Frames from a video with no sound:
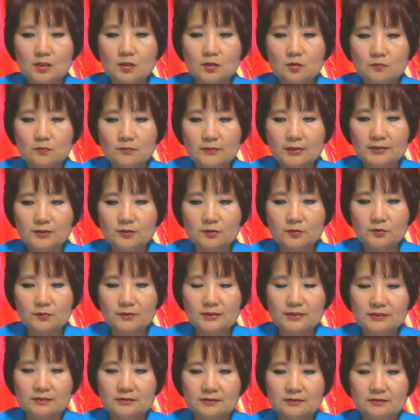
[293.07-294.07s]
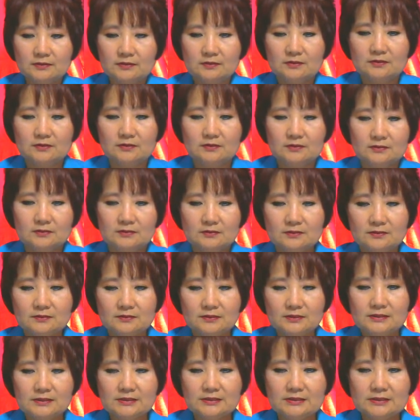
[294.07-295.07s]
Oh, by the way,
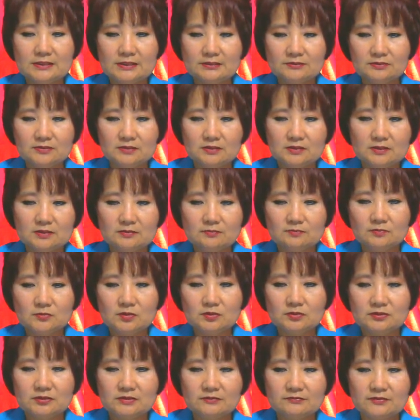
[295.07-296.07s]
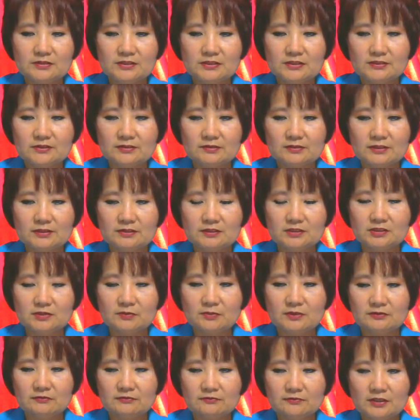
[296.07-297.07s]
this is actually, most of these are actually
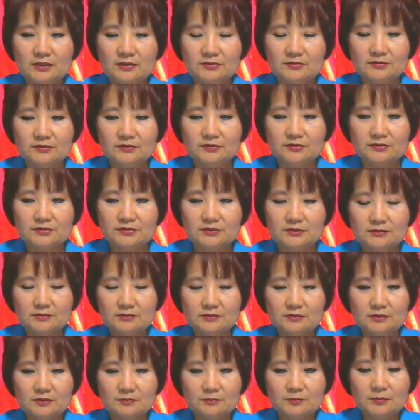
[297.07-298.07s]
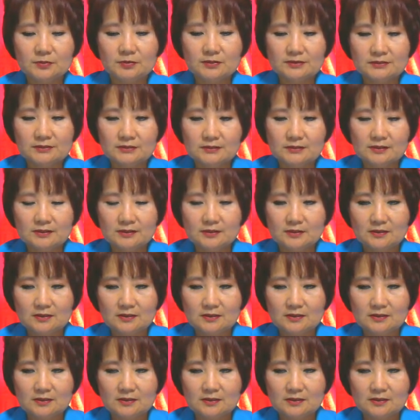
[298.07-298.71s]
my father's books.